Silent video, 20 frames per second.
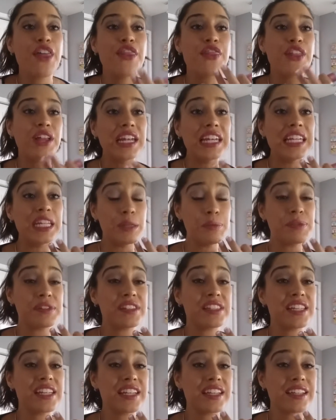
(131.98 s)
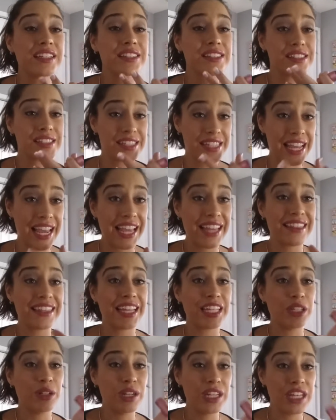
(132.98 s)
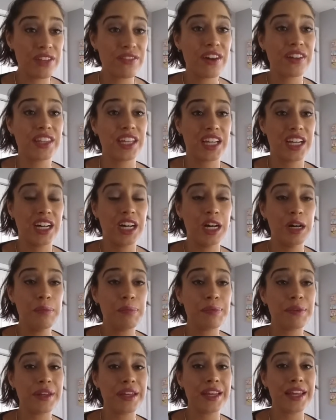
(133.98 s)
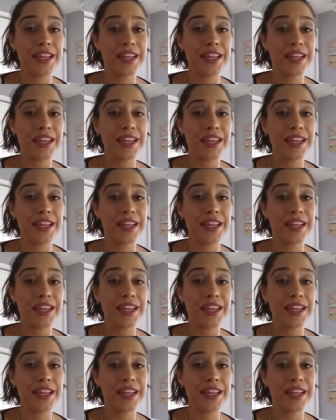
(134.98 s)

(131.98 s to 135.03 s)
the lipstick stain that you leave on the cup